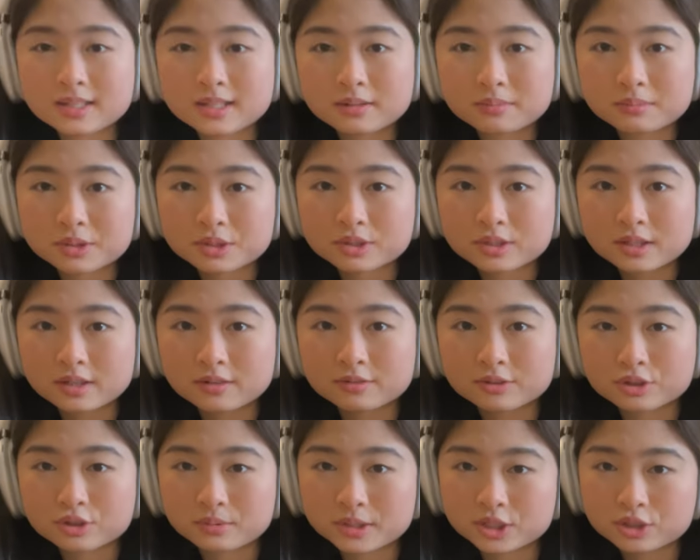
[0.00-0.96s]
good because I have
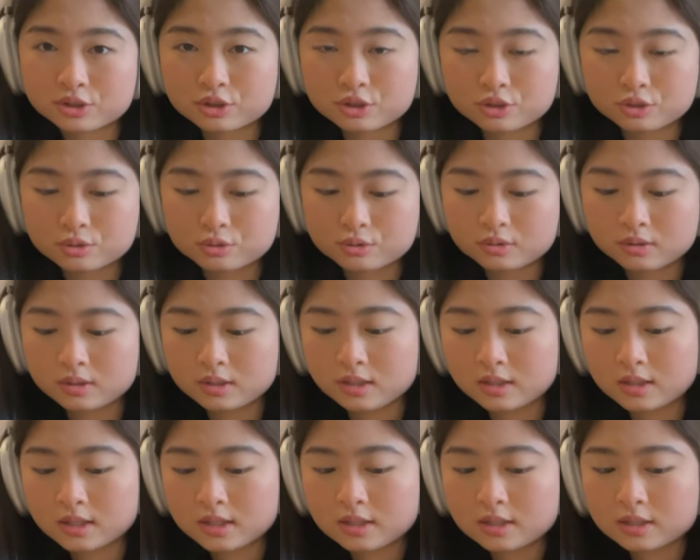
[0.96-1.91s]
so much food.
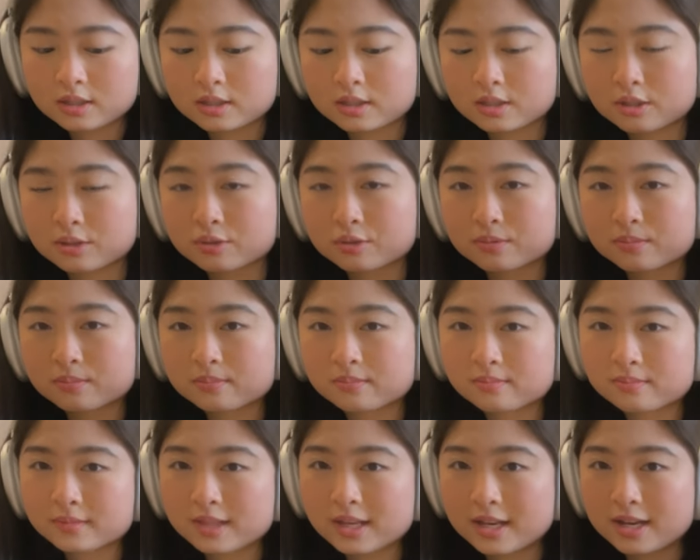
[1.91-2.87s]
So
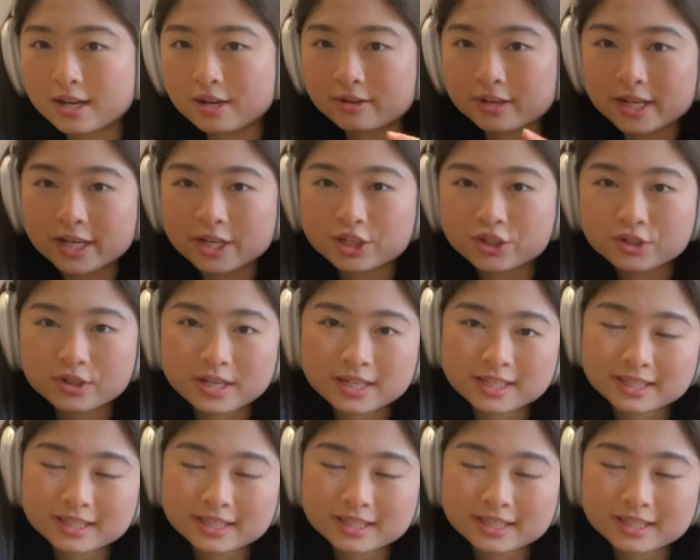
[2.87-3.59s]
I'll catch you